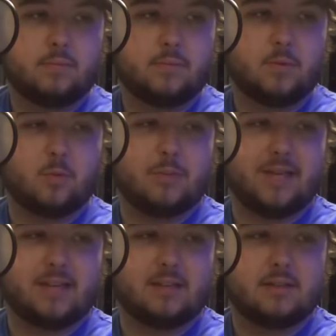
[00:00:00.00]

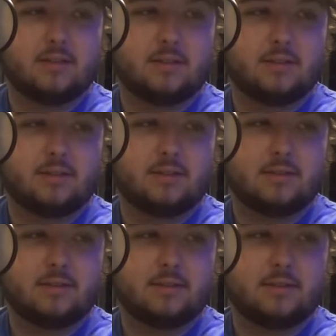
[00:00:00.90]

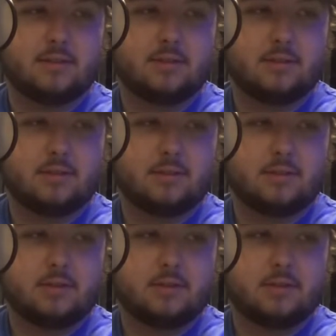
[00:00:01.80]

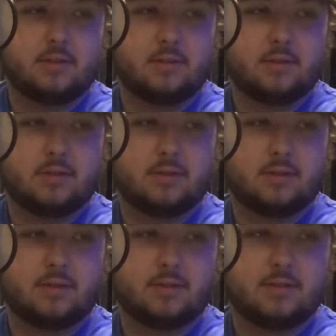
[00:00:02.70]

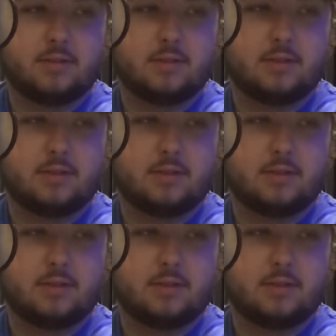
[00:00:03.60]
The person shown says nothing.